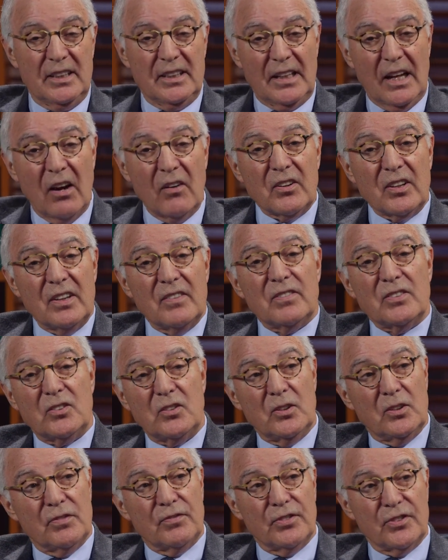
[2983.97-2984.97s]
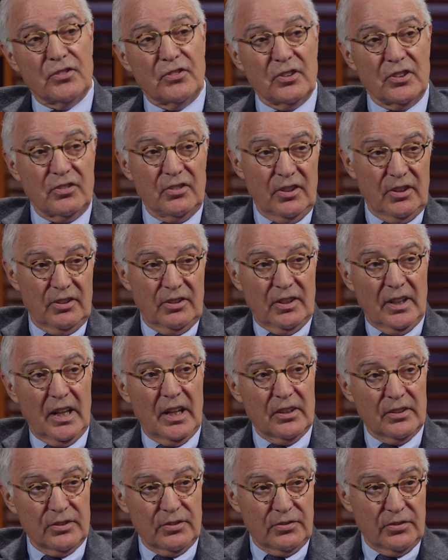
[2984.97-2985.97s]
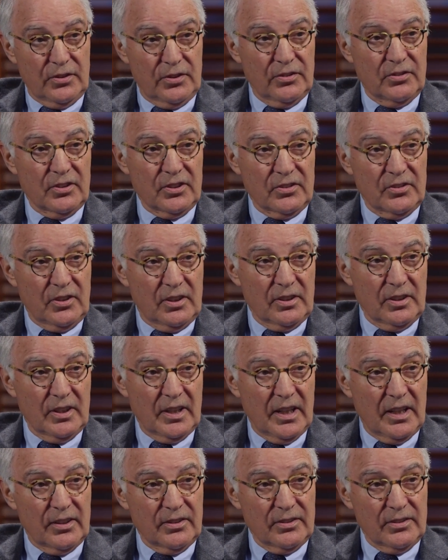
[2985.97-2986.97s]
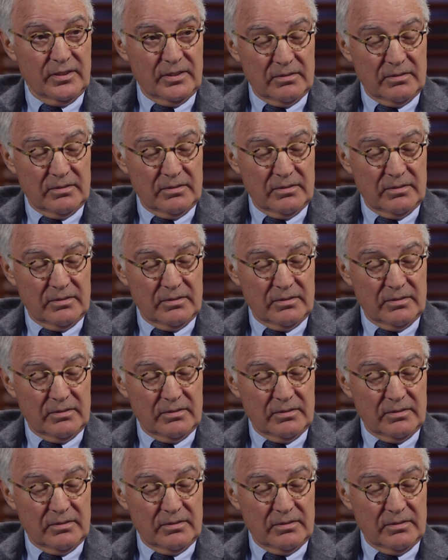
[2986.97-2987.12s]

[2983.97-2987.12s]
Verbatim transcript: and I'll give it to you for $600 for your $600.